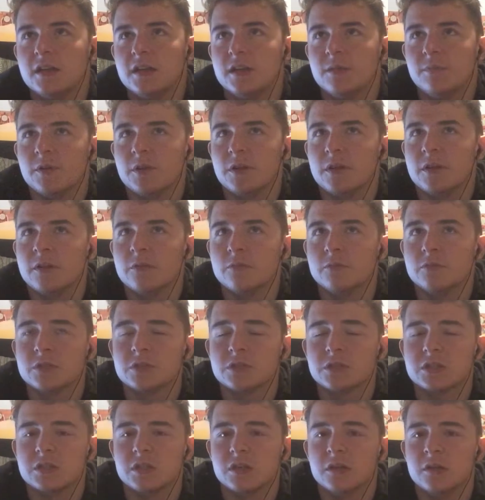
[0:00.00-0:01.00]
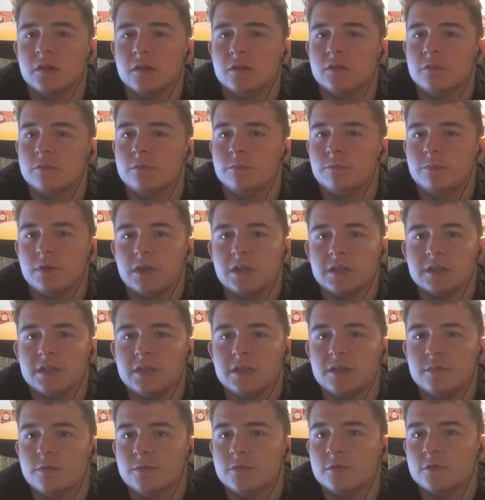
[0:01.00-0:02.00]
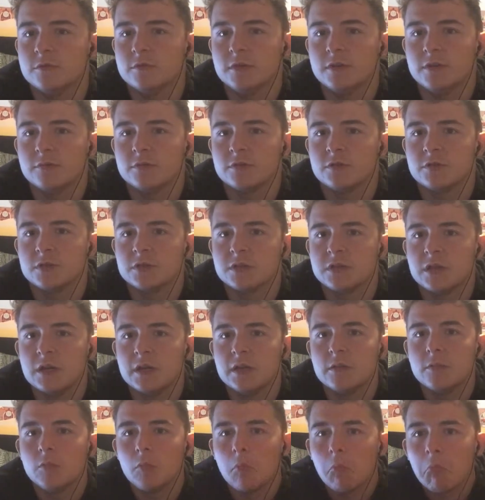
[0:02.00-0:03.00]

but it was so bloody boring. It was just like